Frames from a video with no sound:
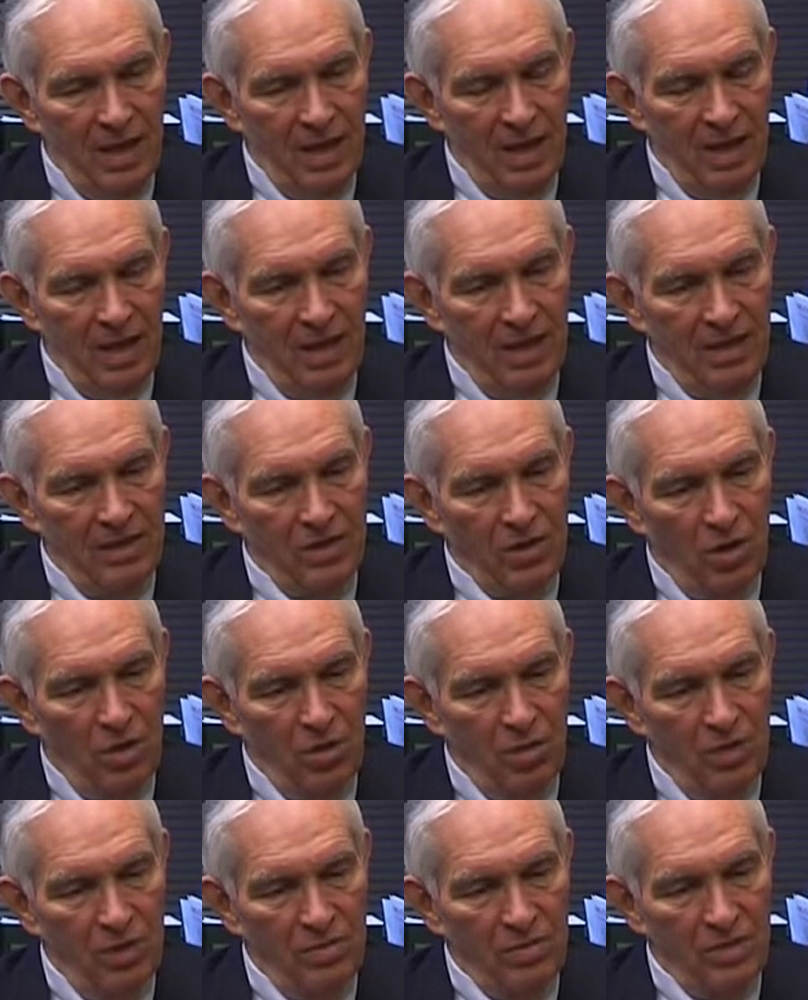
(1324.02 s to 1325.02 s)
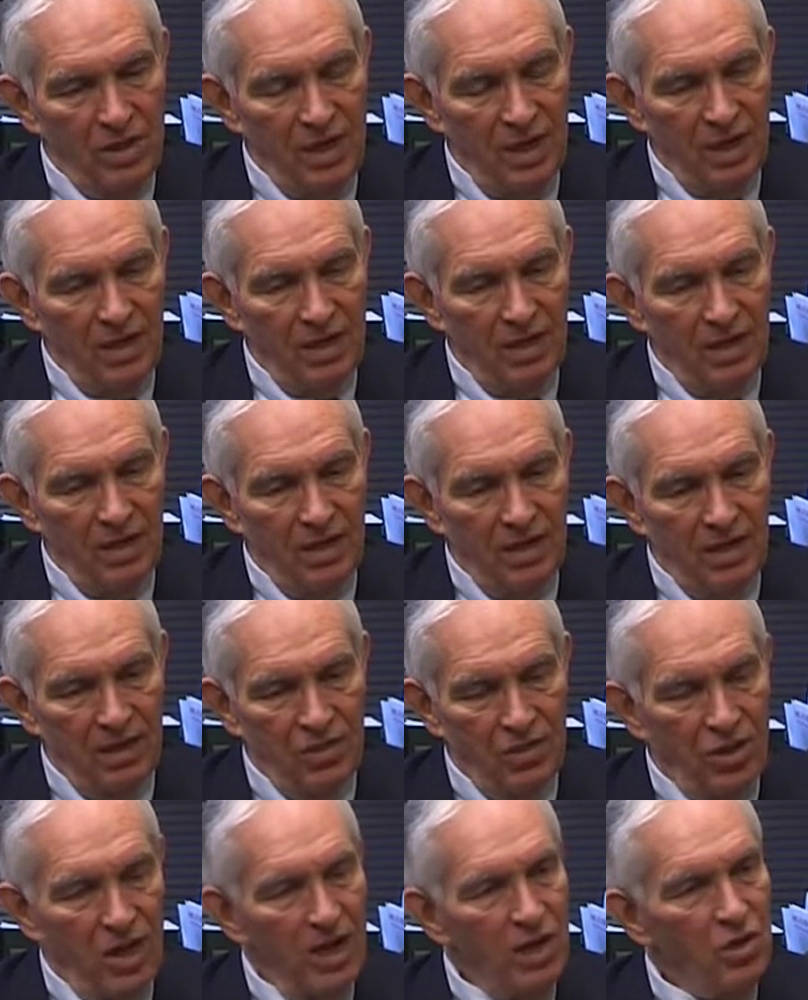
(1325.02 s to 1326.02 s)
And he's always saying,
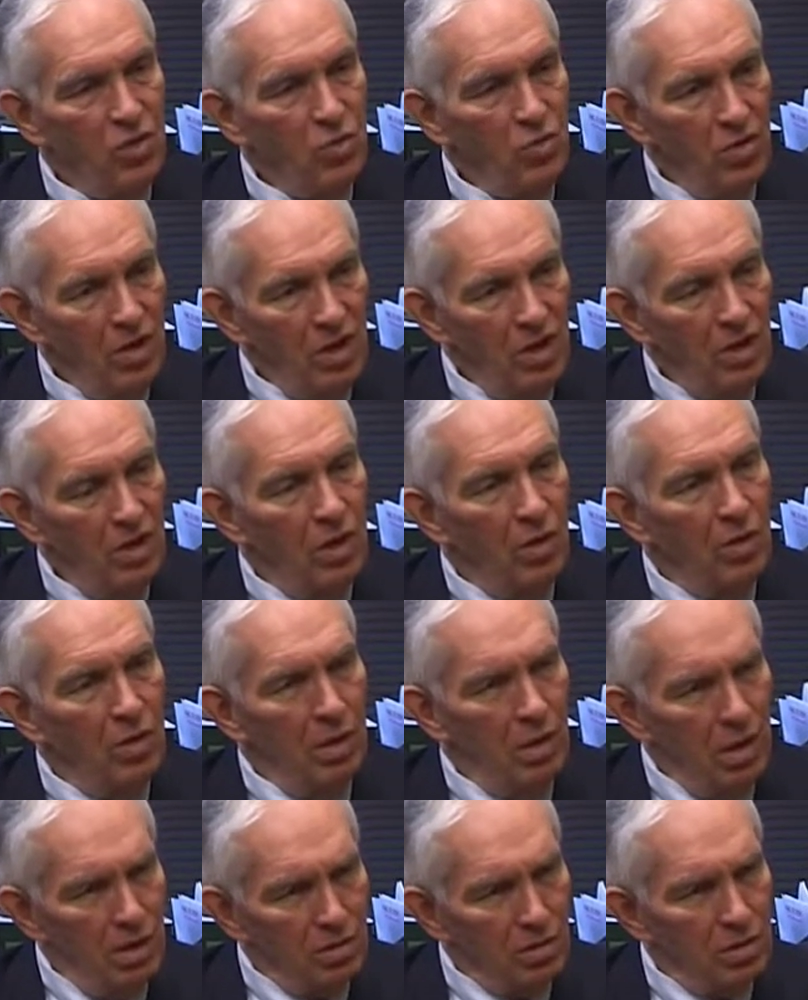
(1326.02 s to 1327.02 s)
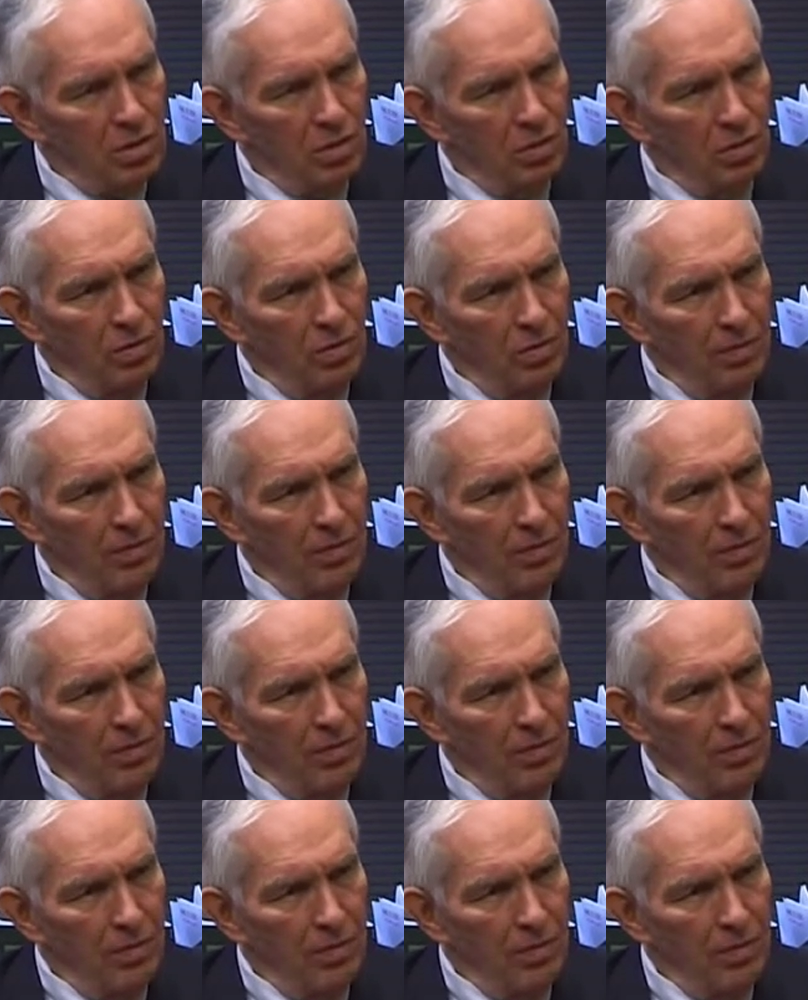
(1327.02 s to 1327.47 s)
Jack, you need to go to law school.